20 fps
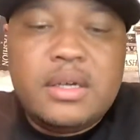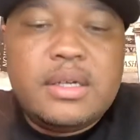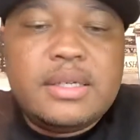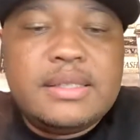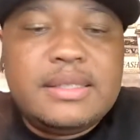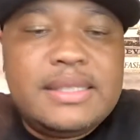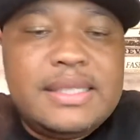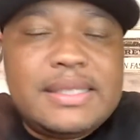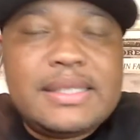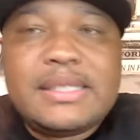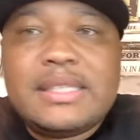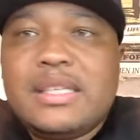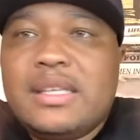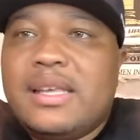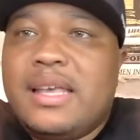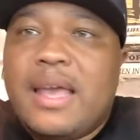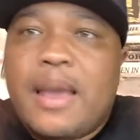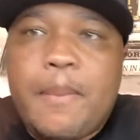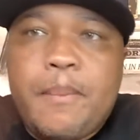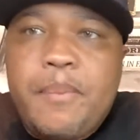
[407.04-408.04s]
just
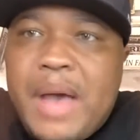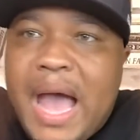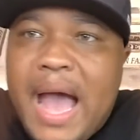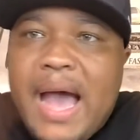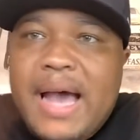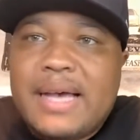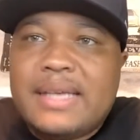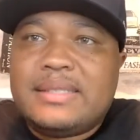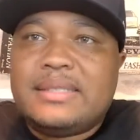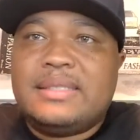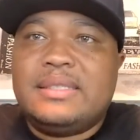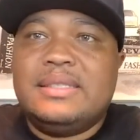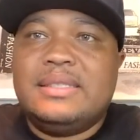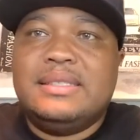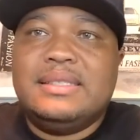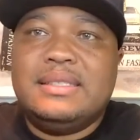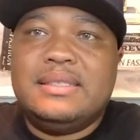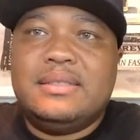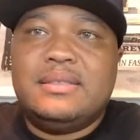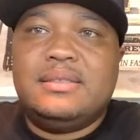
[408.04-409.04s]
get past
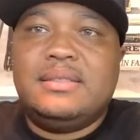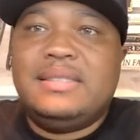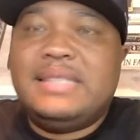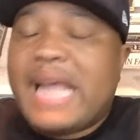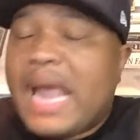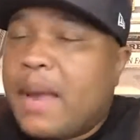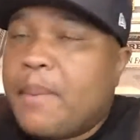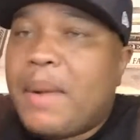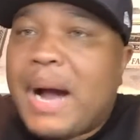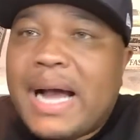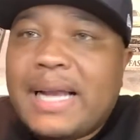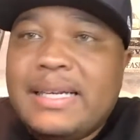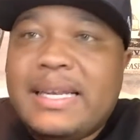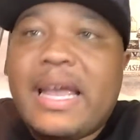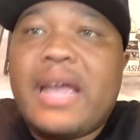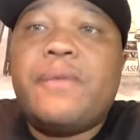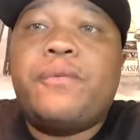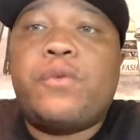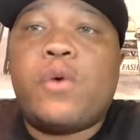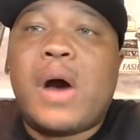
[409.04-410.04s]
day by
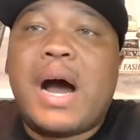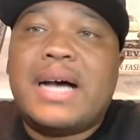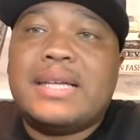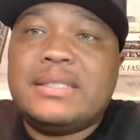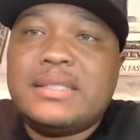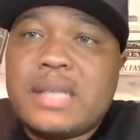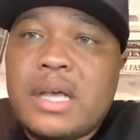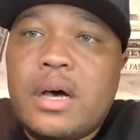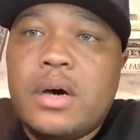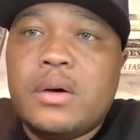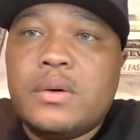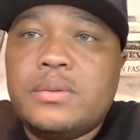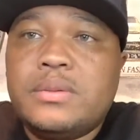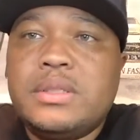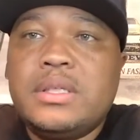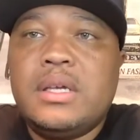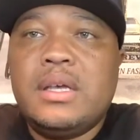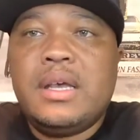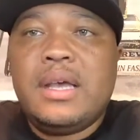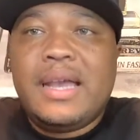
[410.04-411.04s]
day for
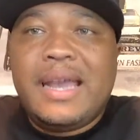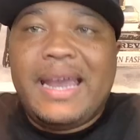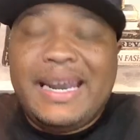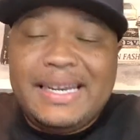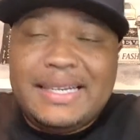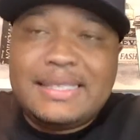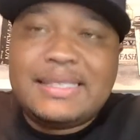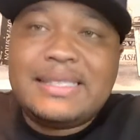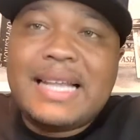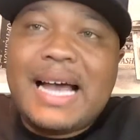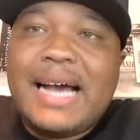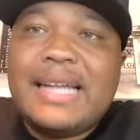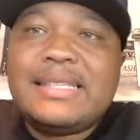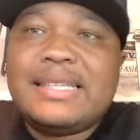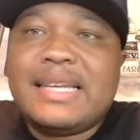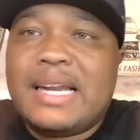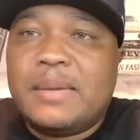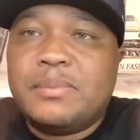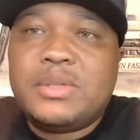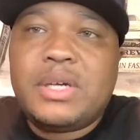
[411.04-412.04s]
ourselves. And it's not
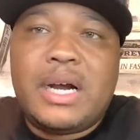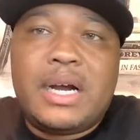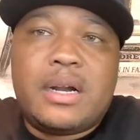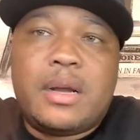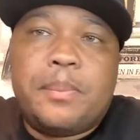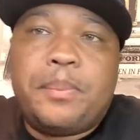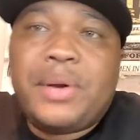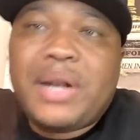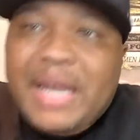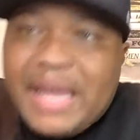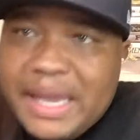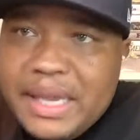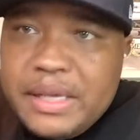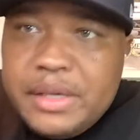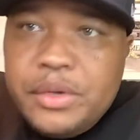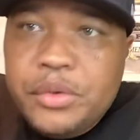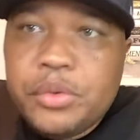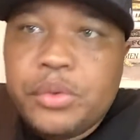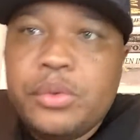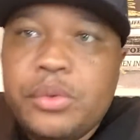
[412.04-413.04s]
that I'm trying to play
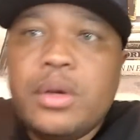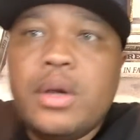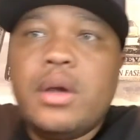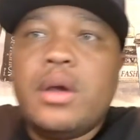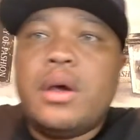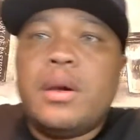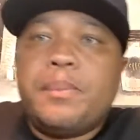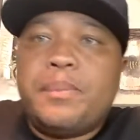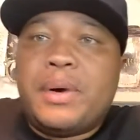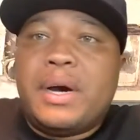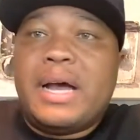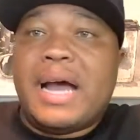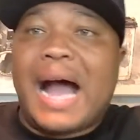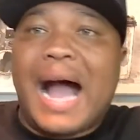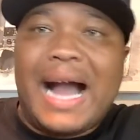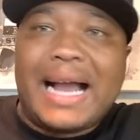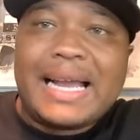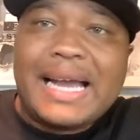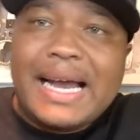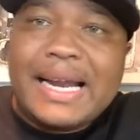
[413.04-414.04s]
you, but
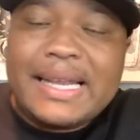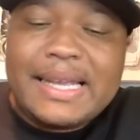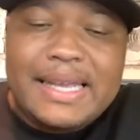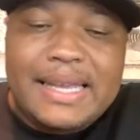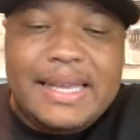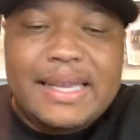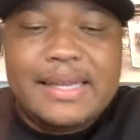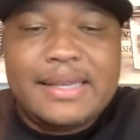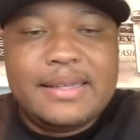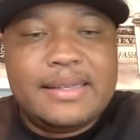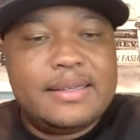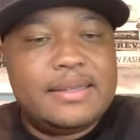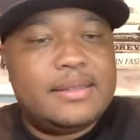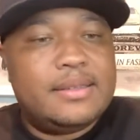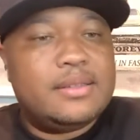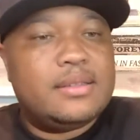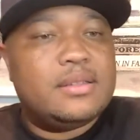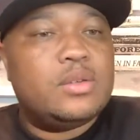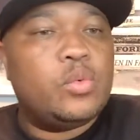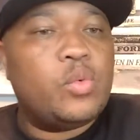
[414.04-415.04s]
I got to get
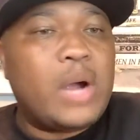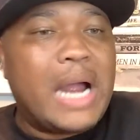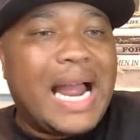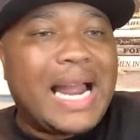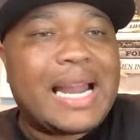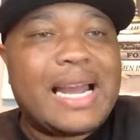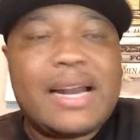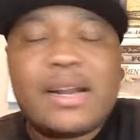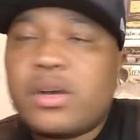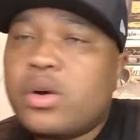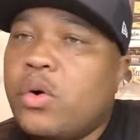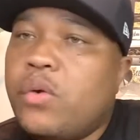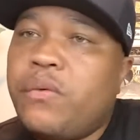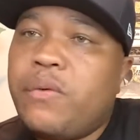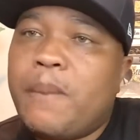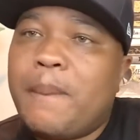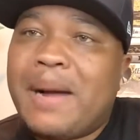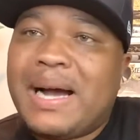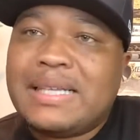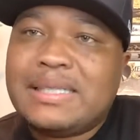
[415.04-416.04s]
where I got to go
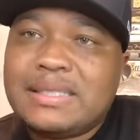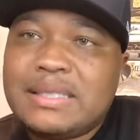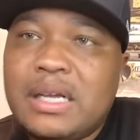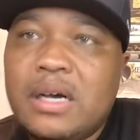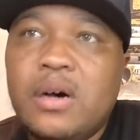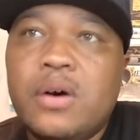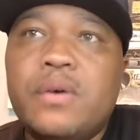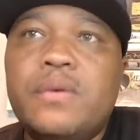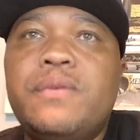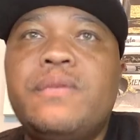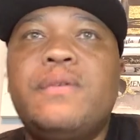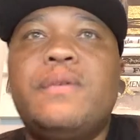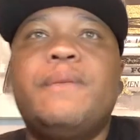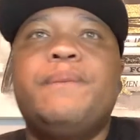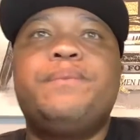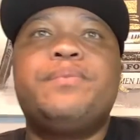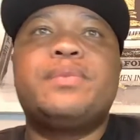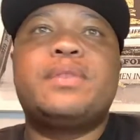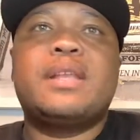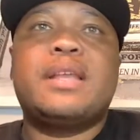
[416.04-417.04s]
for myself.
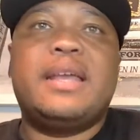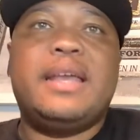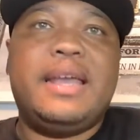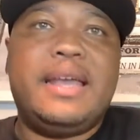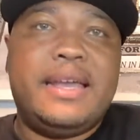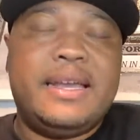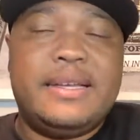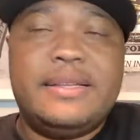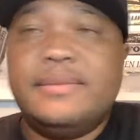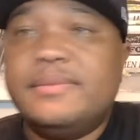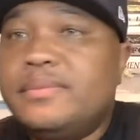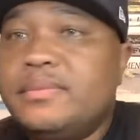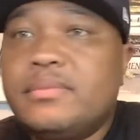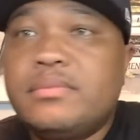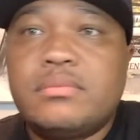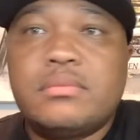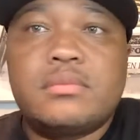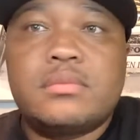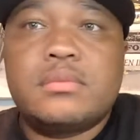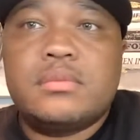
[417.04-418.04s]
And
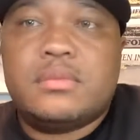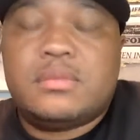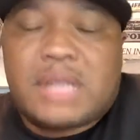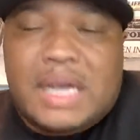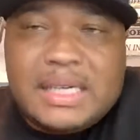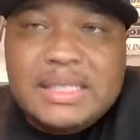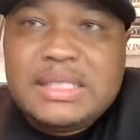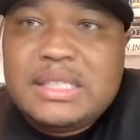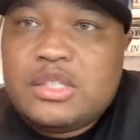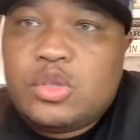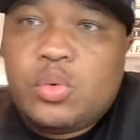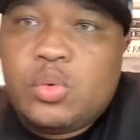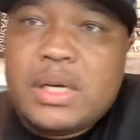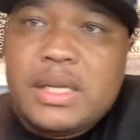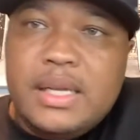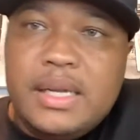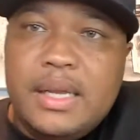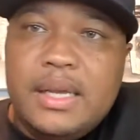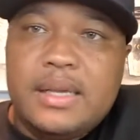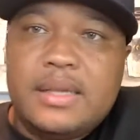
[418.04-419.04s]
that's just what
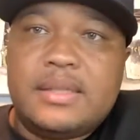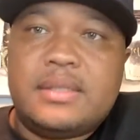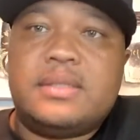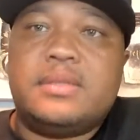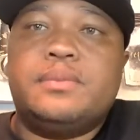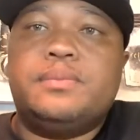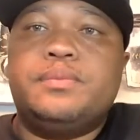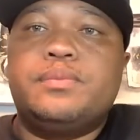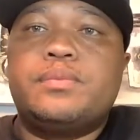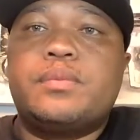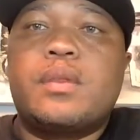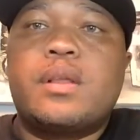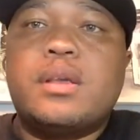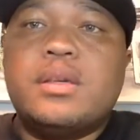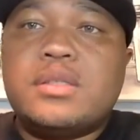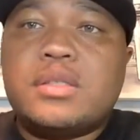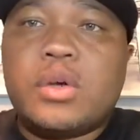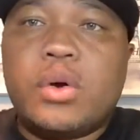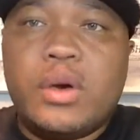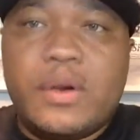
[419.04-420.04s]
it is.
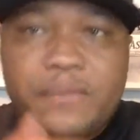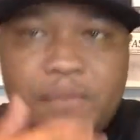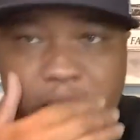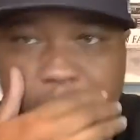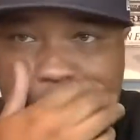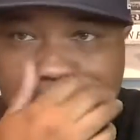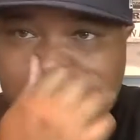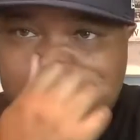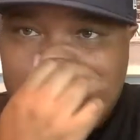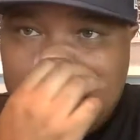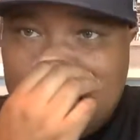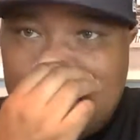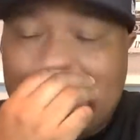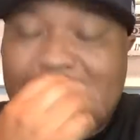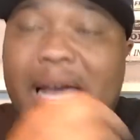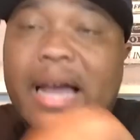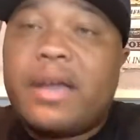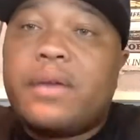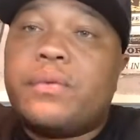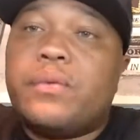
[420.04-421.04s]
So if you're living a
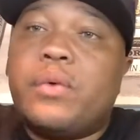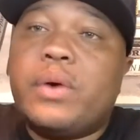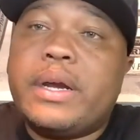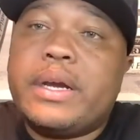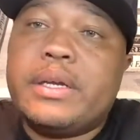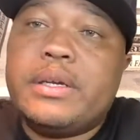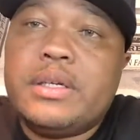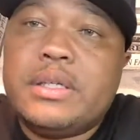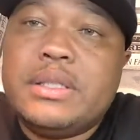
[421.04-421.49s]
life where you're